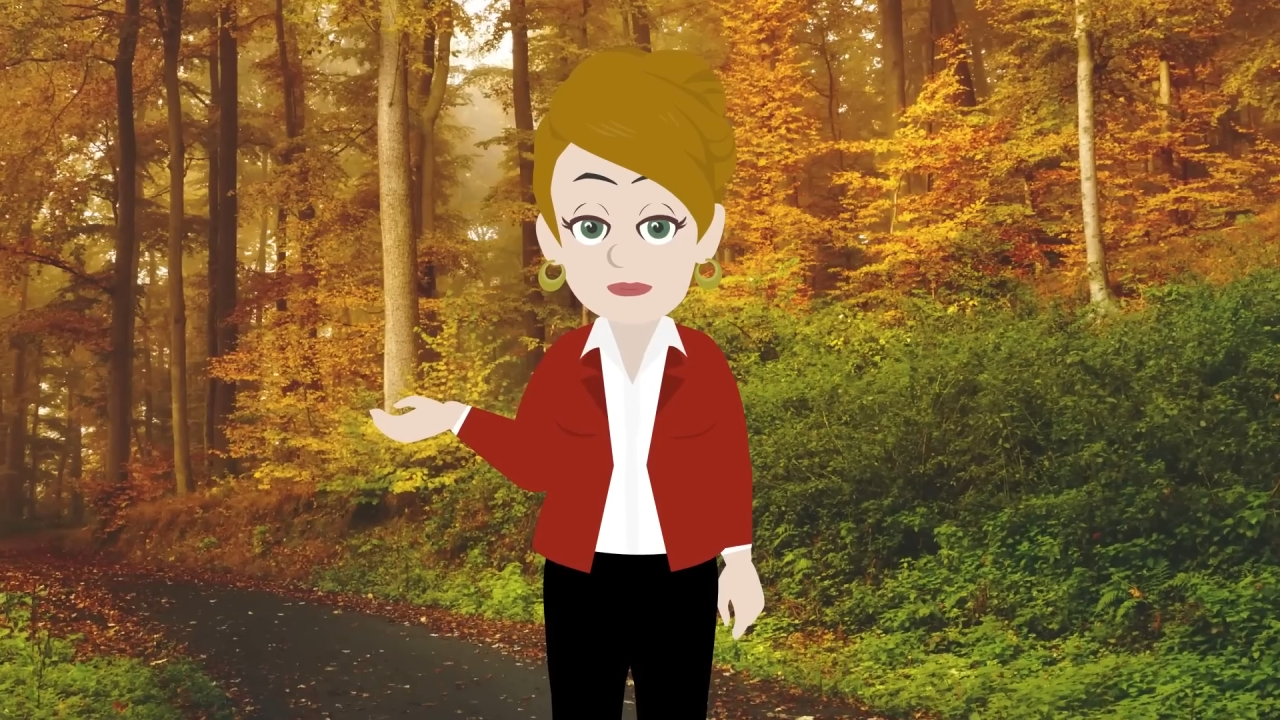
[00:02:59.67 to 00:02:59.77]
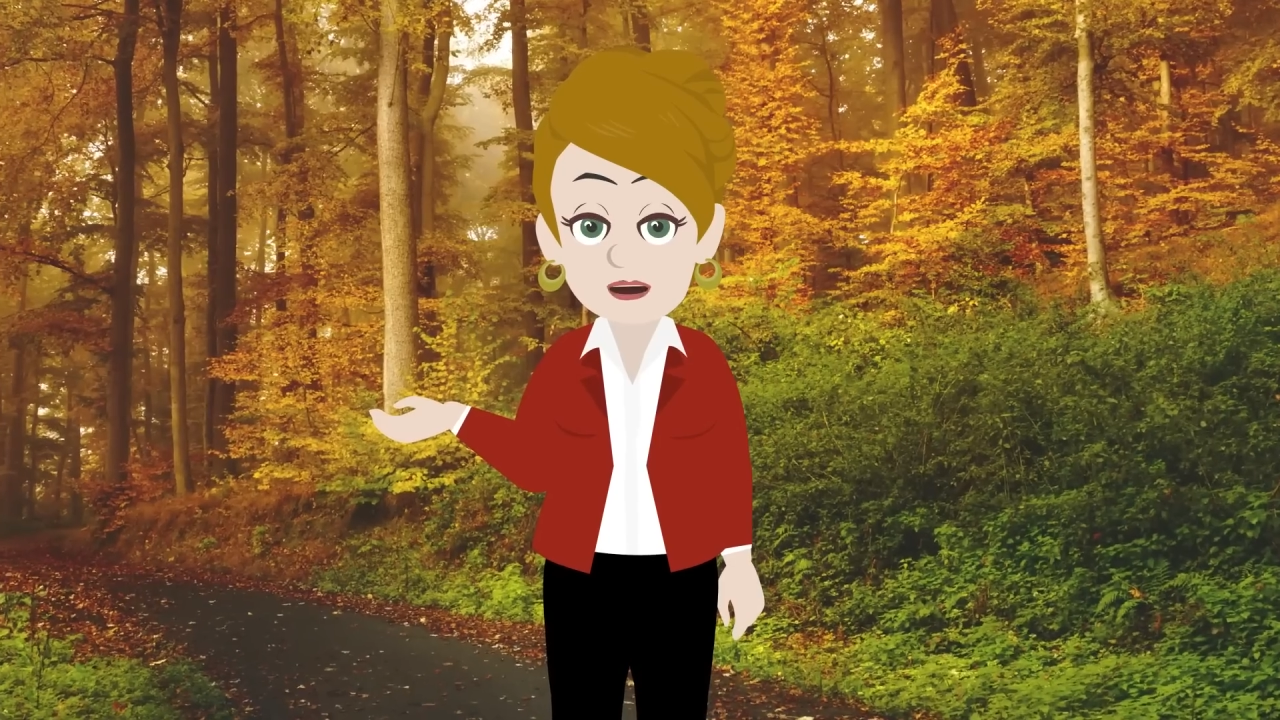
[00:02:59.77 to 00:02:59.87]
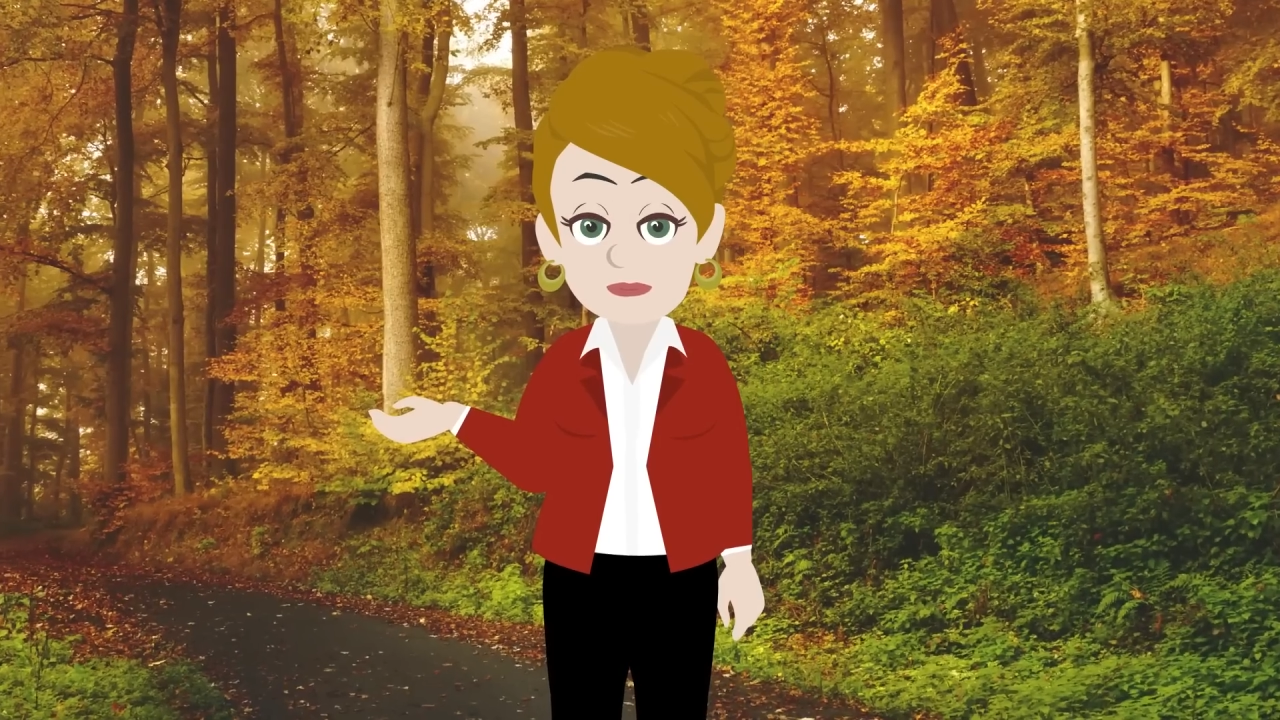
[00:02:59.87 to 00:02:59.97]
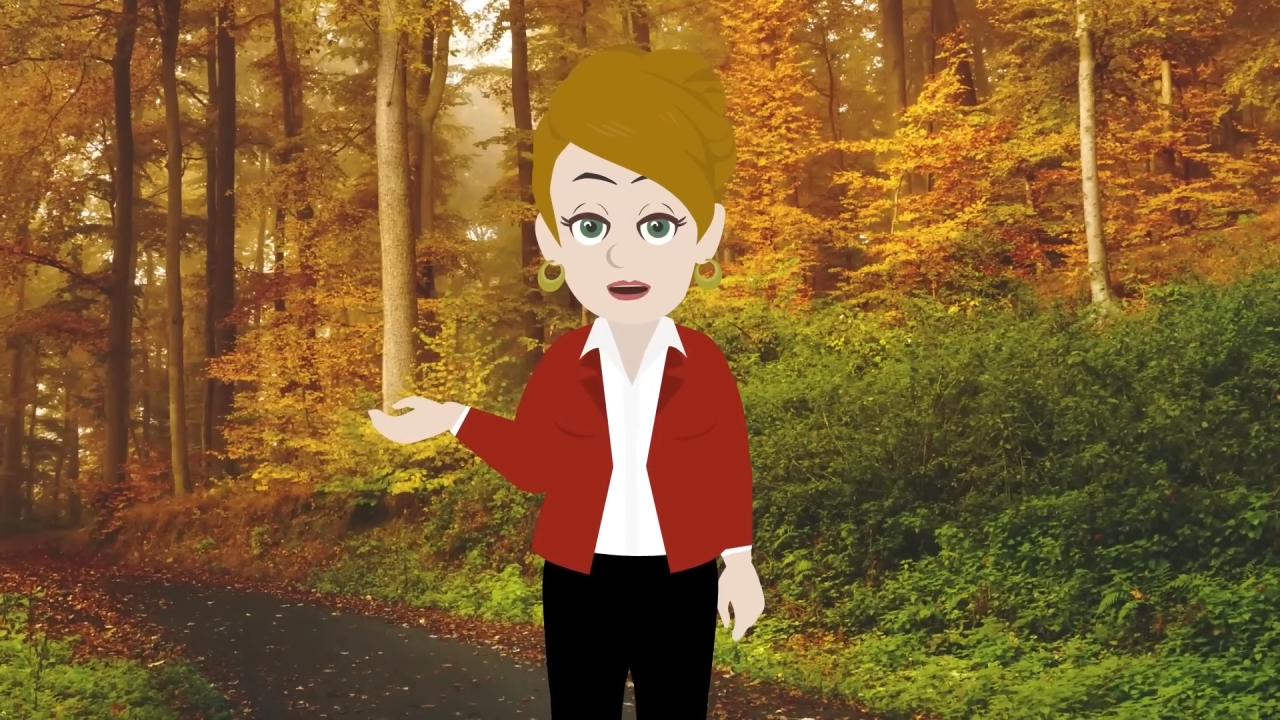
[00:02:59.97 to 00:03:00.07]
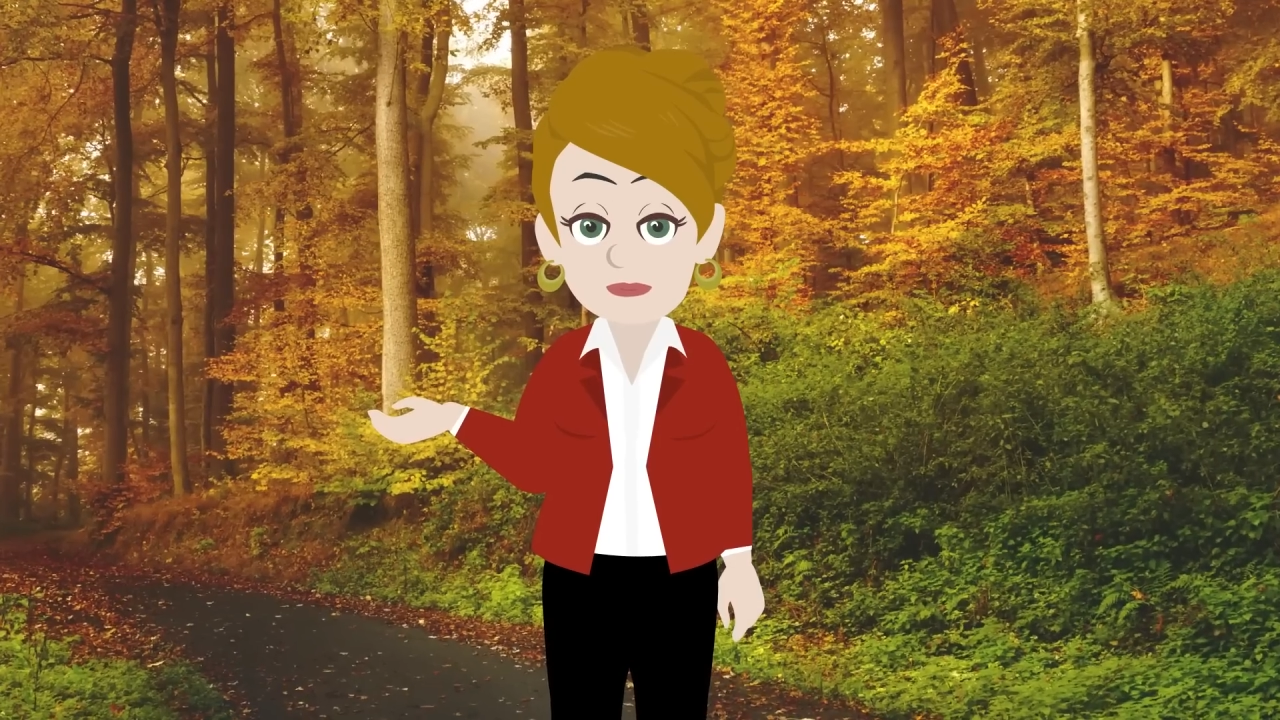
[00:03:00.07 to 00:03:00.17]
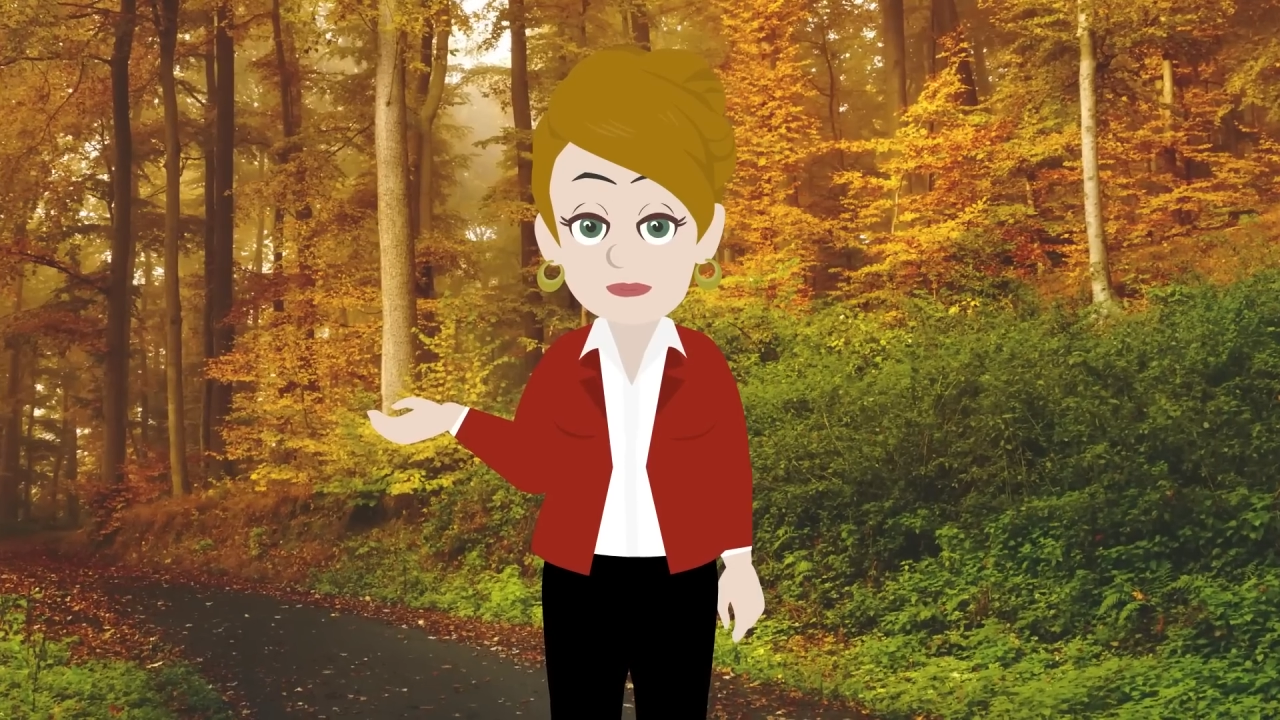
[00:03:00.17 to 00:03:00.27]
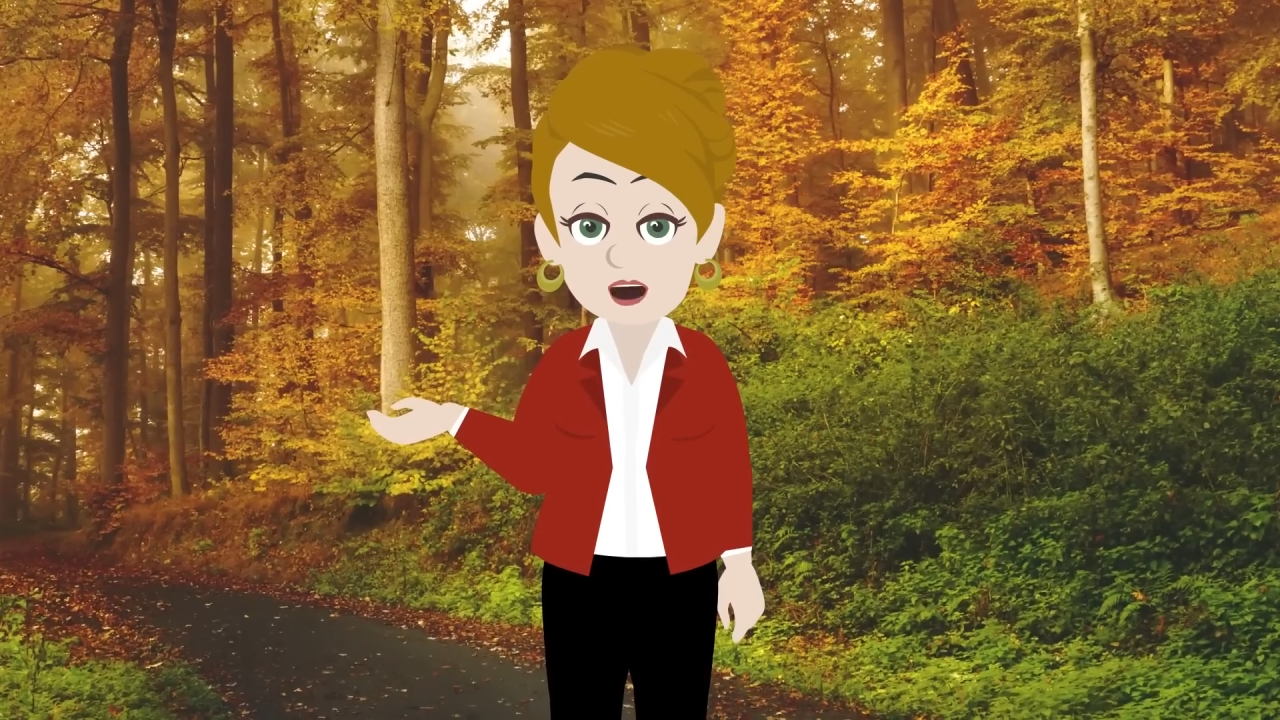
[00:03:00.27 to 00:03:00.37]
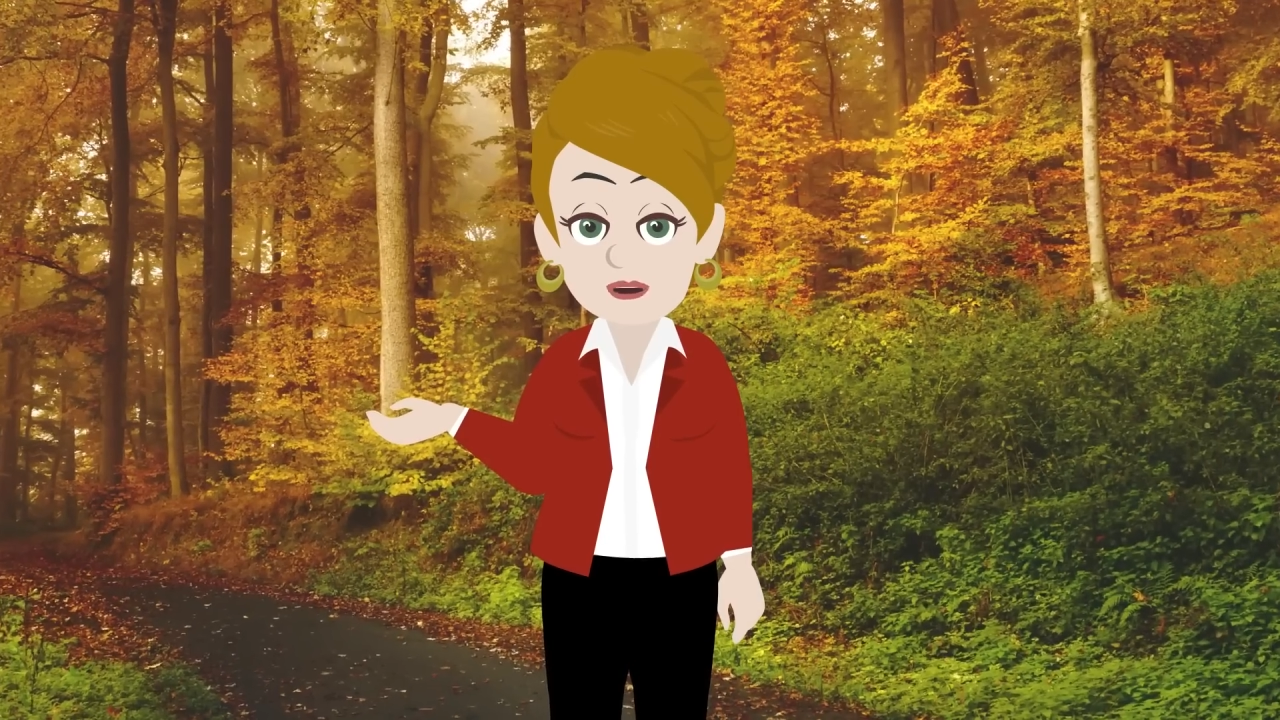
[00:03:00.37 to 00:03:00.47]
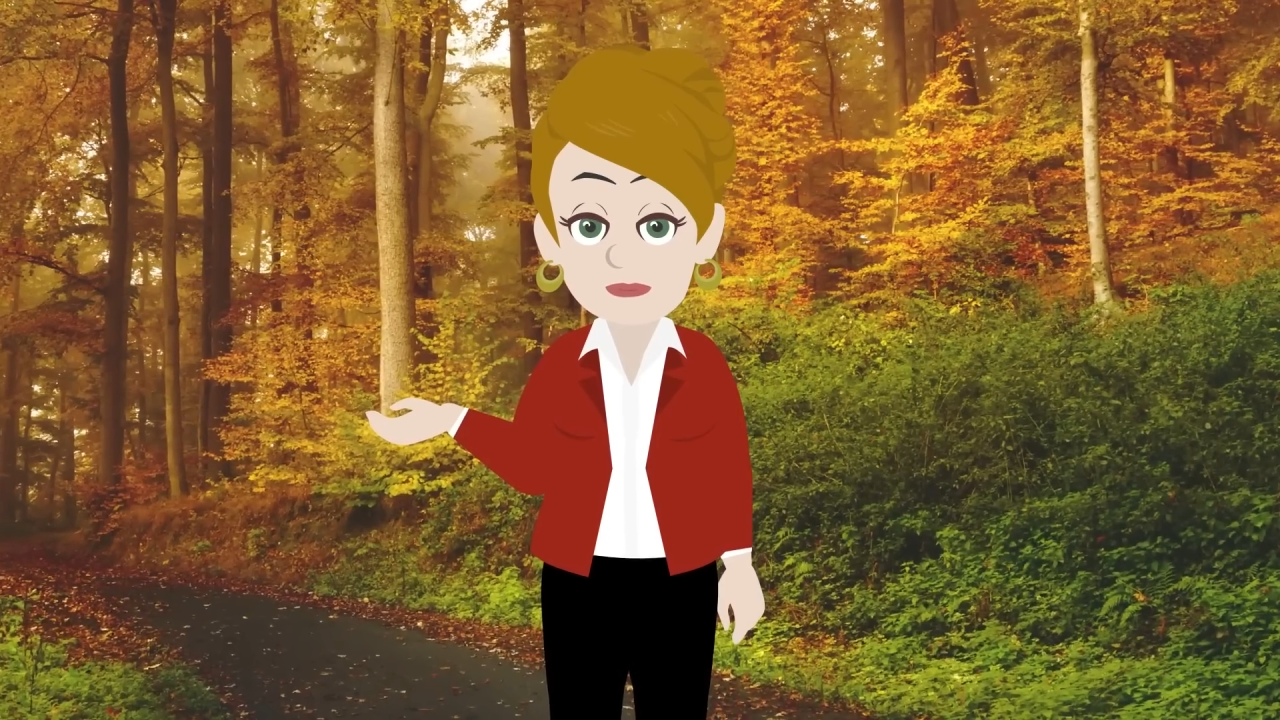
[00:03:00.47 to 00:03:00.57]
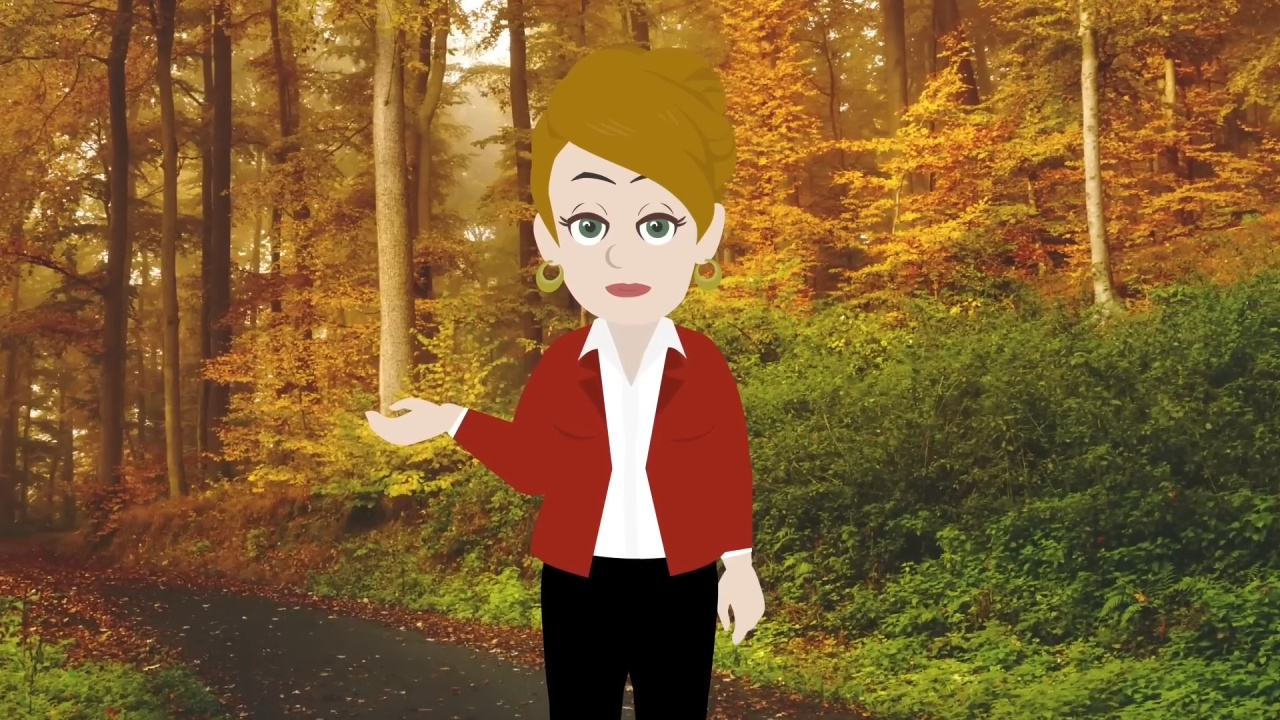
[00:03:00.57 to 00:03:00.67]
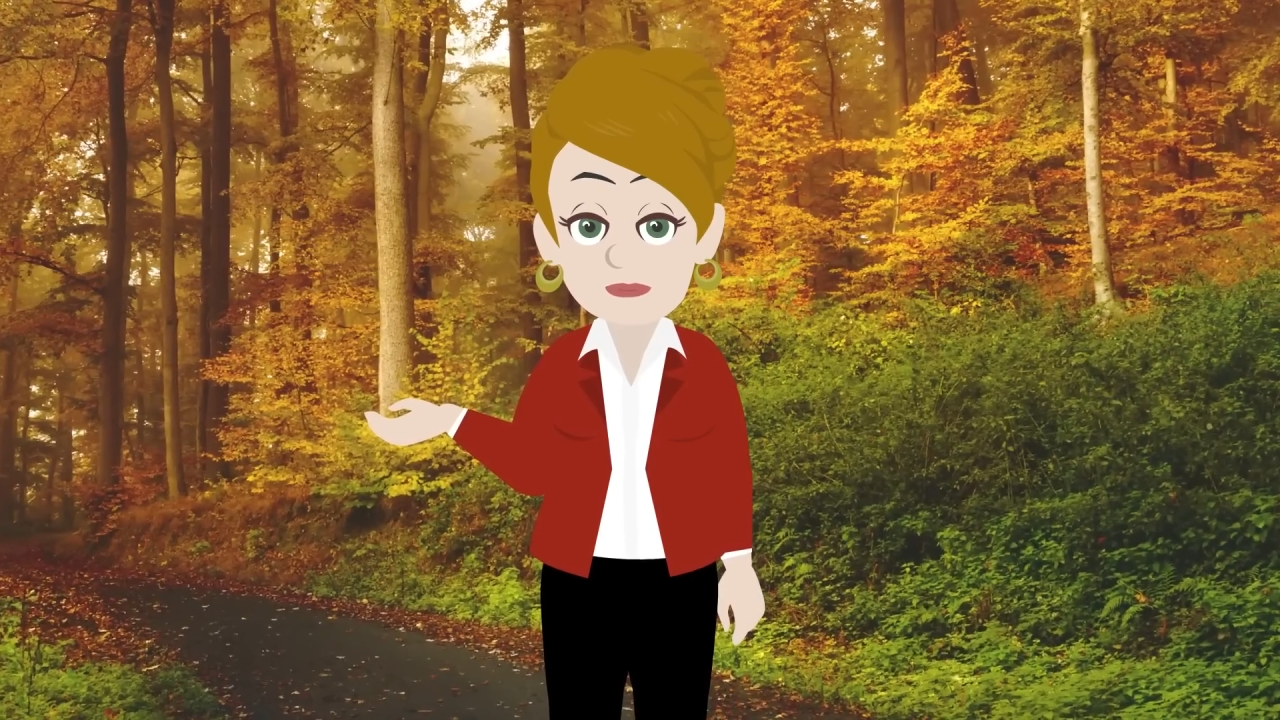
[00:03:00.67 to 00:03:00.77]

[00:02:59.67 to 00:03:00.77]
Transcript: But if you could get